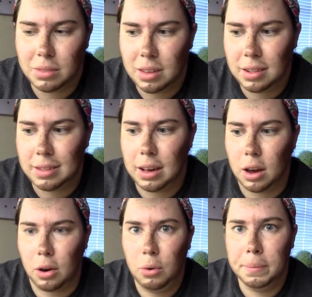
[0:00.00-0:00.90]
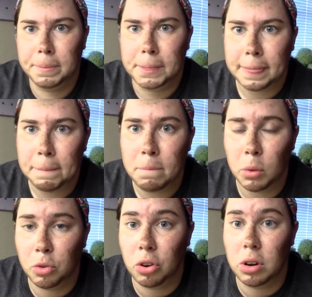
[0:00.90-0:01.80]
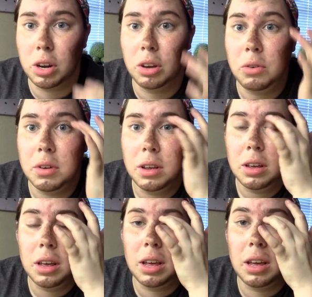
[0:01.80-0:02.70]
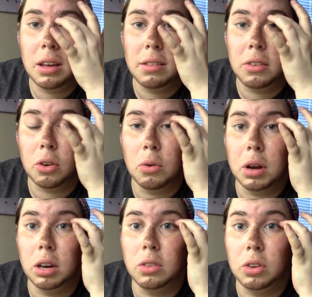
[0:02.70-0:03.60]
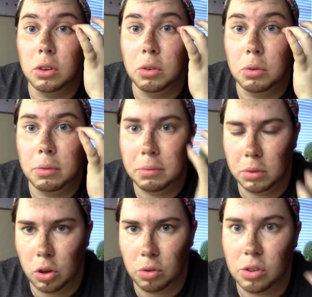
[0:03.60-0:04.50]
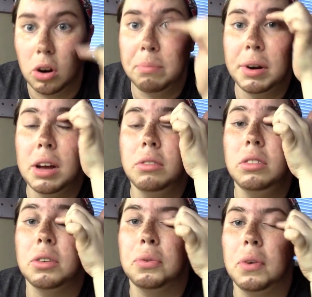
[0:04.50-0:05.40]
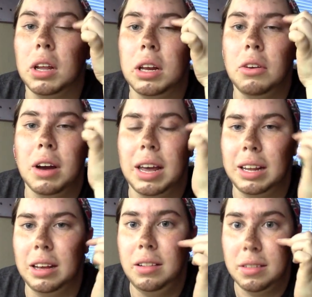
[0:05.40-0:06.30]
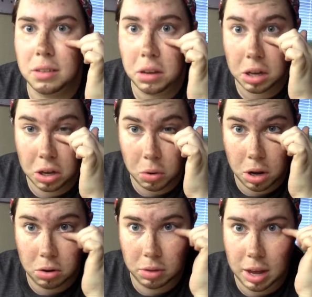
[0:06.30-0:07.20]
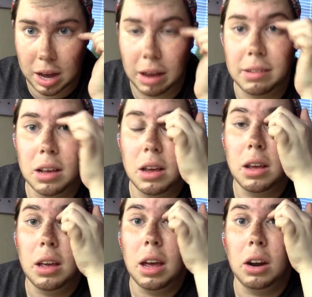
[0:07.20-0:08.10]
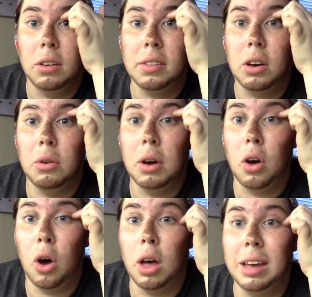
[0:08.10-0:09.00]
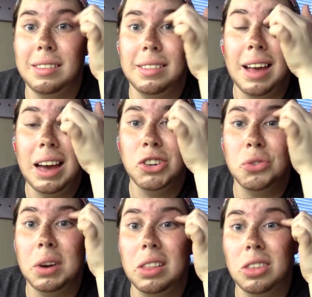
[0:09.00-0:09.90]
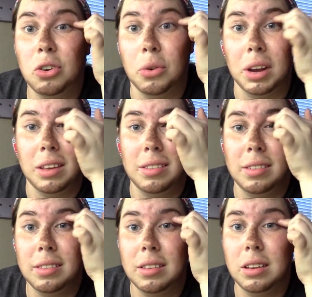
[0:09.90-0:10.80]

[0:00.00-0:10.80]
So, what you're gonna do is you're going to use dark brown to fill in your eyelids and go under the eyes and also exaggerate the crease.